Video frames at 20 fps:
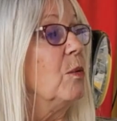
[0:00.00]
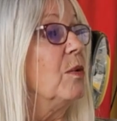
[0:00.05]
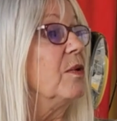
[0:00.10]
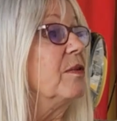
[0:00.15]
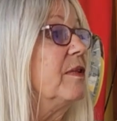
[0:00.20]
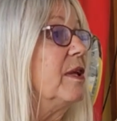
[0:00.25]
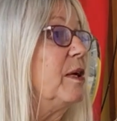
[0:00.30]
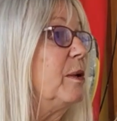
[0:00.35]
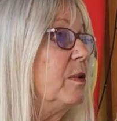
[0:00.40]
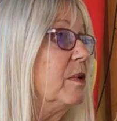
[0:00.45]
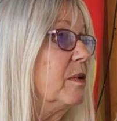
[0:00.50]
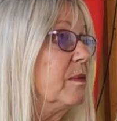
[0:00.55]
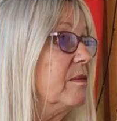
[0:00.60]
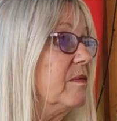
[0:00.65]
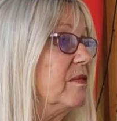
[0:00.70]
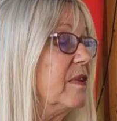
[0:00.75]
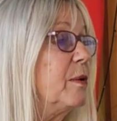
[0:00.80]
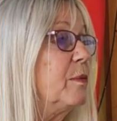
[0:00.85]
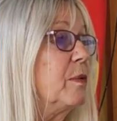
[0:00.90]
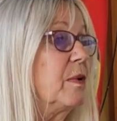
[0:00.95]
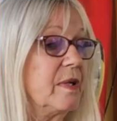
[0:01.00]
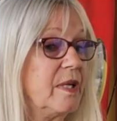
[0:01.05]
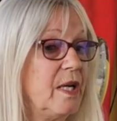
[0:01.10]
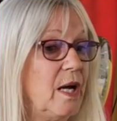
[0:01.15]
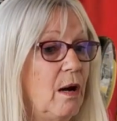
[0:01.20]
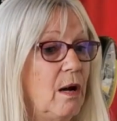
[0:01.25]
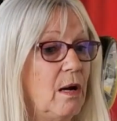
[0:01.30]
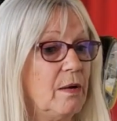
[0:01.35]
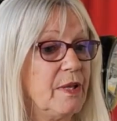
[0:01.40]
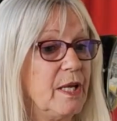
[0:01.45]
Well,
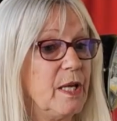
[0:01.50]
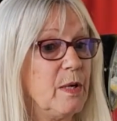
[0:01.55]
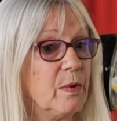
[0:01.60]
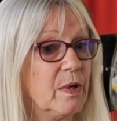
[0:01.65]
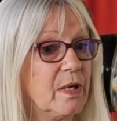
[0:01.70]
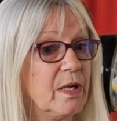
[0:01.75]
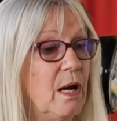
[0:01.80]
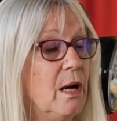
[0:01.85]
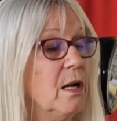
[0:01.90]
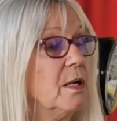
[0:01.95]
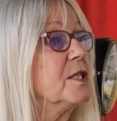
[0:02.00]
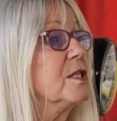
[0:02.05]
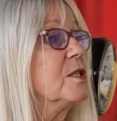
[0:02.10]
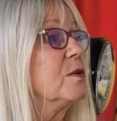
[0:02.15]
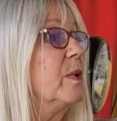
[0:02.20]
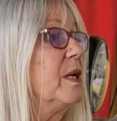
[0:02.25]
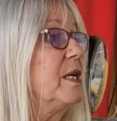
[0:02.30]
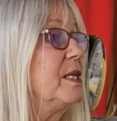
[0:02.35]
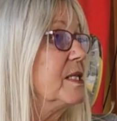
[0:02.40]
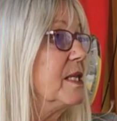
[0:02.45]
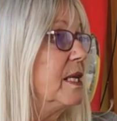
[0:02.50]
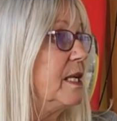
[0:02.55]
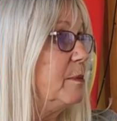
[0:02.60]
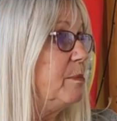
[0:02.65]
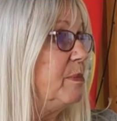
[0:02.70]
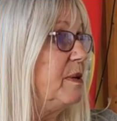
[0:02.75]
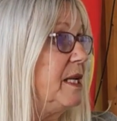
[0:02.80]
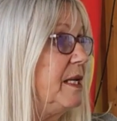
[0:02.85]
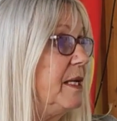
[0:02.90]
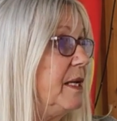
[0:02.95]
they were castaways. They'd
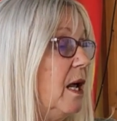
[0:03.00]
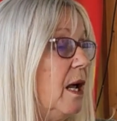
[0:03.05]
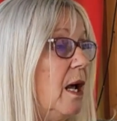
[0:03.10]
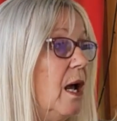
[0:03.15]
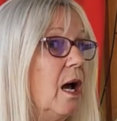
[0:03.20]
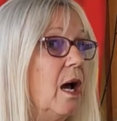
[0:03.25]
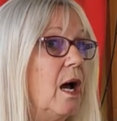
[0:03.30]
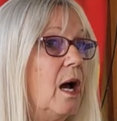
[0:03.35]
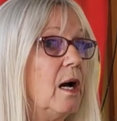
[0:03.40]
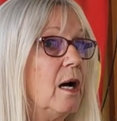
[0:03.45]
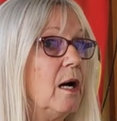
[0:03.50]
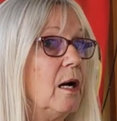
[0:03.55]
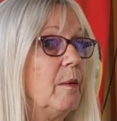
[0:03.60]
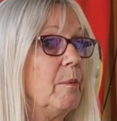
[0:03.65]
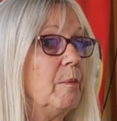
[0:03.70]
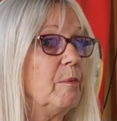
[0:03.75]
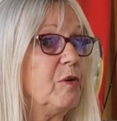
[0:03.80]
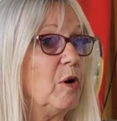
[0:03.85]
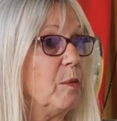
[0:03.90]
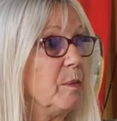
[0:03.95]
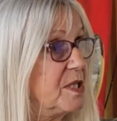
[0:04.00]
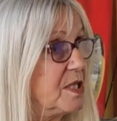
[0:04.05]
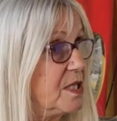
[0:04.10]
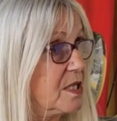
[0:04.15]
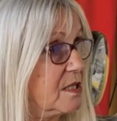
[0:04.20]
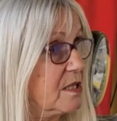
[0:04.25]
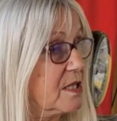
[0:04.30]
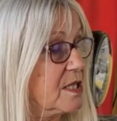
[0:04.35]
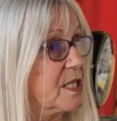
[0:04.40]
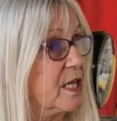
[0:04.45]
been
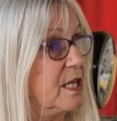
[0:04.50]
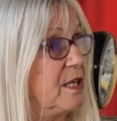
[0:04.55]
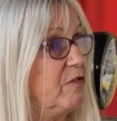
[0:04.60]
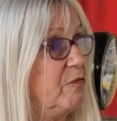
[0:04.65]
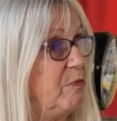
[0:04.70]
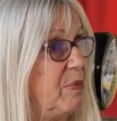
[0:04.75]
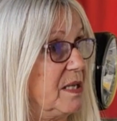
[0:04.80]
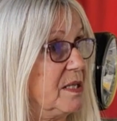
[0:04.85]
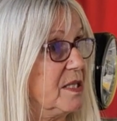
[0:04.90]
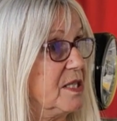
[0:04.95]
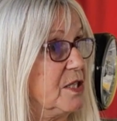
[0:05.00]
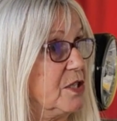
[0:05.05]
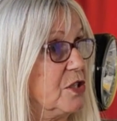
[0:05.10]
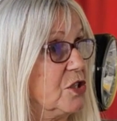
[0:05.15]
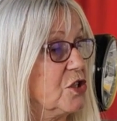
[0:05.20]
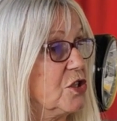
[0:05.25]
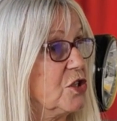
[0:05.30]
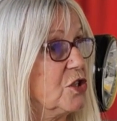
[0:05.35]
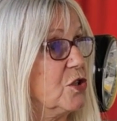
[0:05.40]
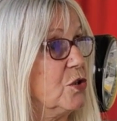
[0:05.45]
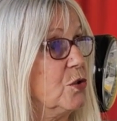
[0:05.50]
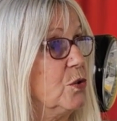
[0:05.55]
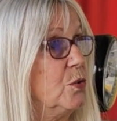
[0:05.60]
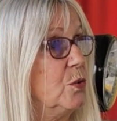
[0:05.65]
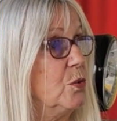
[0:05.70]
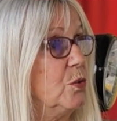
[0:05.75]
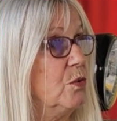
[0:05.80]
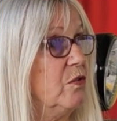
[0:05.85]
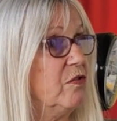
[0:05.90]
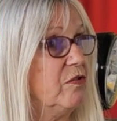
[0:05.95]
promised safe passage
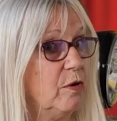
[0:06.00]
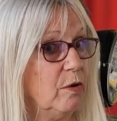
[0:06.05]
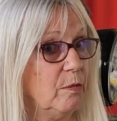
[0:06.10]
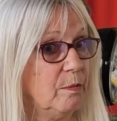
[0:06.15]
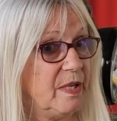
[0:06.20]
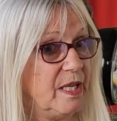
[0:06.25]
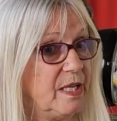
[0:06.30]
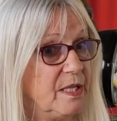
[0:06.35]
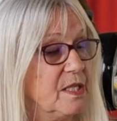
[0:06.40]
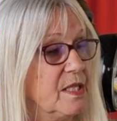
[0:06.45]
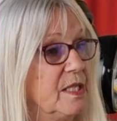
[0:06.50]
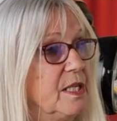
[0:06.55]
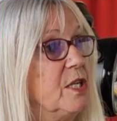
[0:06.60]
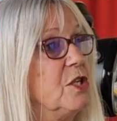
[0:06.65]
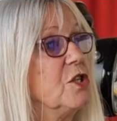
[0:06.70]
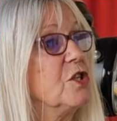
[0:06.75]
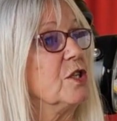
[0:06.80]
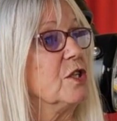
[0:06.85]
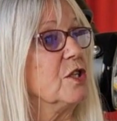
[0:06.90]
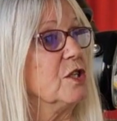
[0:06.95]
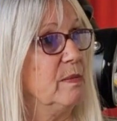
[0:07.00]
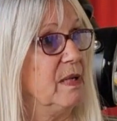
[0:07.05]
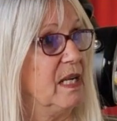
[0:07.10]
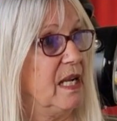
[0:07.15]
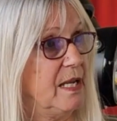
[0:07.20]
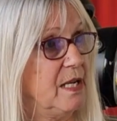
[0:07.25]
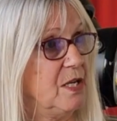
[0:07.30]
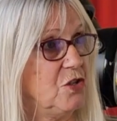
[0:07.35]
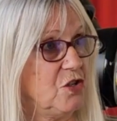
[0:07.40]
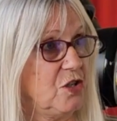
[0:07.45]
from Indonesia to
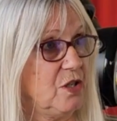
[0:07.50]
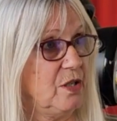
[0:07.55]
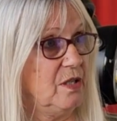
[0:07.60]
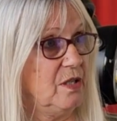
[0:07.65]
Malaysia.